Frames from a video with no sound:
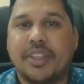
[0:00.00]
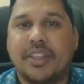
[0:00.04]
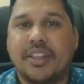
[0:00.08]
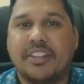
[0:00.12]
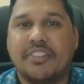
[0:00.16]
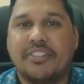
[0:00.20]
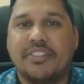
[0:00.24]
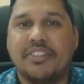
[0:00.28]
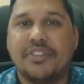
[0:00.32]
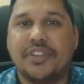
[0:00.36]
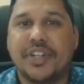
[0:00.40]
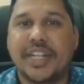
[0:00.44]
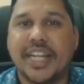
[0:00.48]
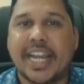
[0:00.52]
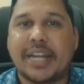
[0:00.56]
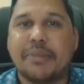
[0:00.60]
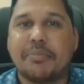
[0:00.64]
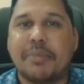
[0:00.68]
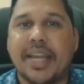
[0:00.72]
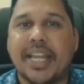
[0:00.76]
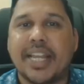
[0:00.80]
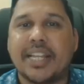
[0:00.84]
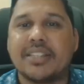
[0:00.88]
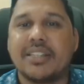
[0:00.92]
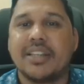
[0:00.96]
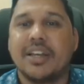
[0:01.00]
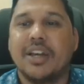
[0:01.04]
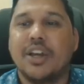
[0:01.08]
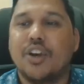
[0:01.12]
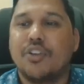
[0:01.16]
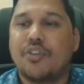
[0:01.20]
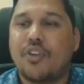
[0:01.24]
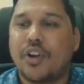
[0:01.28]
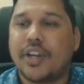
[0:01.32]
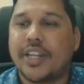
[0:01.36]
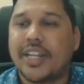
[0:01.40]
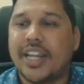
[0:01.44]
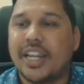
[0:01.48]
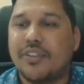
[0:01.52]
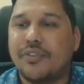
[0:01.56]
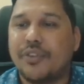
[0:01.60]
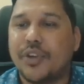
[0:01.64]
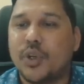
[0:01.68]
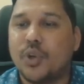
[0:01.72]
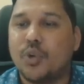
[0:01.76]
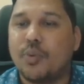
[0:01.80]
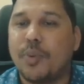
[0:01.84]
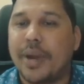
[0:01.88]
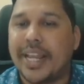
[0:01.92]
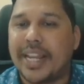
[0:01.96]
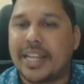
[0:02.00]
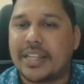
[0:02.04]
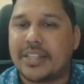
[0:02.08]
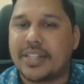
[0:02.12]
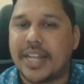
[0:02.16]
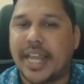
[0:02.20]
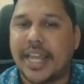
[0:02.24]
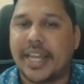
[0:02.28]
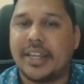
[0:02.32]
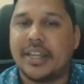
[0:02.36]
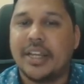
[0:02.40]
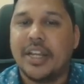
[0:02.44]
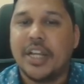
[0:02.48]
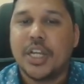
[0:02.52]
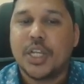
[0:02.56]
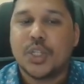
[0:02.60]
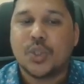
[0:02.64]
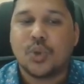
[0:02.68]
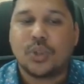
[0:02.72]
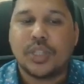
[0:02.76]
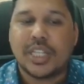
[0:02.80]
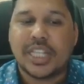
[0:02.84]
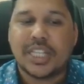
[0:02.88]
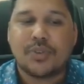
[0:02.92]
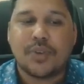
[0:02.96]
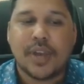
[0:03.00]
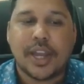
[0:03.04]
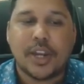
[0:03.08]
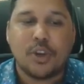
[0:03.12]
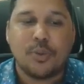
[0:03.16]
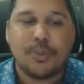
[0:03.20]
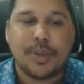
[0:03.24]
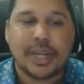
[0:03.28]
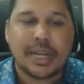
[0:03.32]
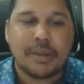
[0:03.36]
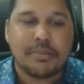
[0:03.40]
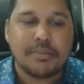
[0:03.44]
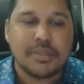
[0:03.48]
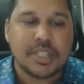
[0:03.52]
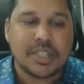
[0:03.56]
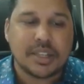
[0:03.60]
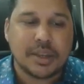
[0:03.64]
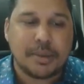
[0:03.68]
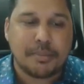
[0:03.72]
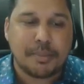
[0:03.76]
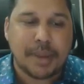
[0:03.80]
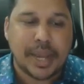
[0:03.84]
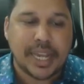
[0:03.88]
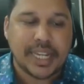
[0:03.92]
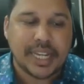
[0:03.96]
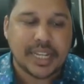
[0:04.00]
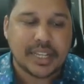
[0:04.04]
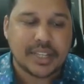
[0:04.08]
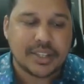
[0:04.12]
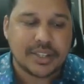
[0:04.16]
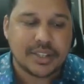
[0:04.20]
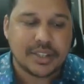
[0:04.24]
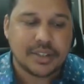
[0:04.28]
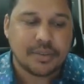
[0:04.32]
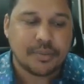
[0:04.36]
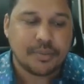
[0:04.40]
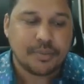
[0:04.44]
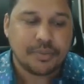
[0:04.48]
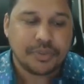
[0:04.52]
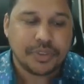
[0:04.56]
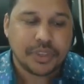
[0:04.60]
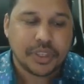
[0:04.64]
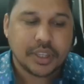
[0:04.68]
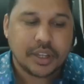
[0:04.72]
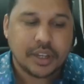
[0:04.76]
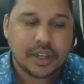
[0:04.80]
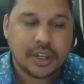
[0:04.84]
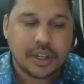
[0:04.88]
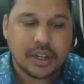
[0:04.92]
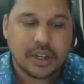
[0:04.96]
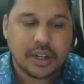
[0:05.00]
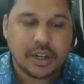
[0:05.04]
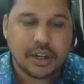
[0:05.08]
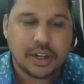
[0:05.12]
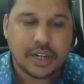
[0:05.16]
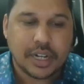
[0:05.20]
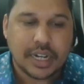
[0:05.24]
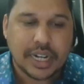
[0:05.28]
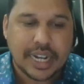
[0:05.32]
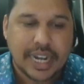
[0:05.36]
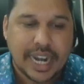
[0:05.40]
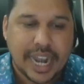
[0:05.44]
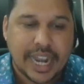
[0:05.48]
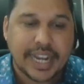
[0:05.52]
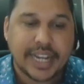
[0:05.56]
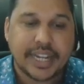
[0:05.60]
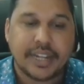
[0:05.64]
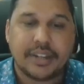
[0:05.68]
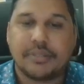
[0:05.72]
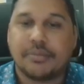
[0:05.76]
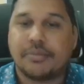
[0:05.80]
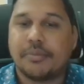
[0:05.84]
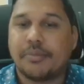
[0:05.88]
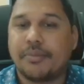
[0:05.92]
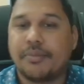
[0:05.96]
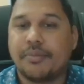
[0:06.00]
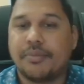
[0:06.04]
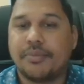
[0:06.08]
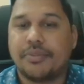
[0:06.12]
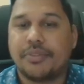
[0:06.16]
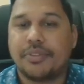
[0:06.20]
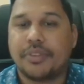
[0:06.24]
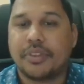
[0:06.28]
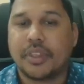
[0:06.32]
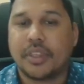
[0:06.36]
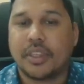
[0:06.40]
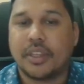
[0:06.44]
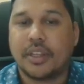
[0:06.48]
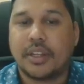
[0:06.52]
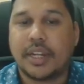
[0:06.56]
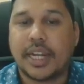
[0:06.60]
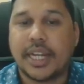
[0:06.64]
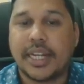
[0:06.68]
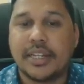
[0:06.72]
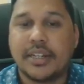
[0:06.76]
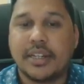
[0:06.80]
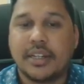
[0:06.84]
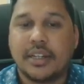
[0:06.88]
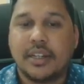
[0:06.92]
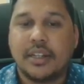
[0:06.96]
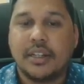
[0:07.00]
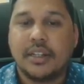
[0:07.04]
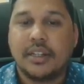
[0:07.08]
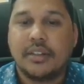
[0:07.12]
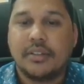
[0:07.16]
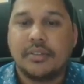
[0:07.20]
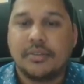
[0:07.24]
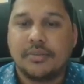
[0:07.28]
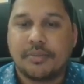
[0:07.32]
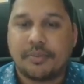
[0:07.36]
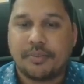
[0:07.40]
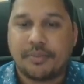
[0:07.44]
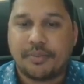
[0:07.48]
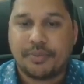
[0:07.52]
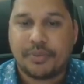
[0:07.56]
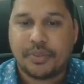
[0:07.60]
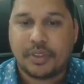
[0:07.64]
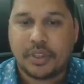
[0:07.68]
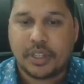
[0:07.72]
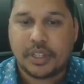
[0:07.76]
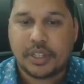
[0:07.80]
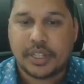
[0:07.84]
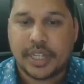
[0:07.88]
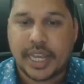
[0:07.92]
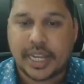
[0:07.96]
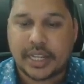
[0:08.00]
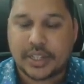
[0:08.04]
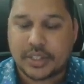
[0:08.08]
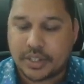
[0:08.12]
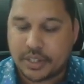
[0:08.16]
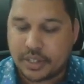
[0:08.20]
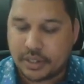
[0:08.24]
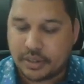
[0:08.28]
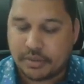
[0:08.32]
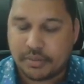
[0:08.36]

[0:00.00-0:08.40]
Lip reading: 58 minus 49 if you do minus 9. So this value becomes minus 9. Right? Next.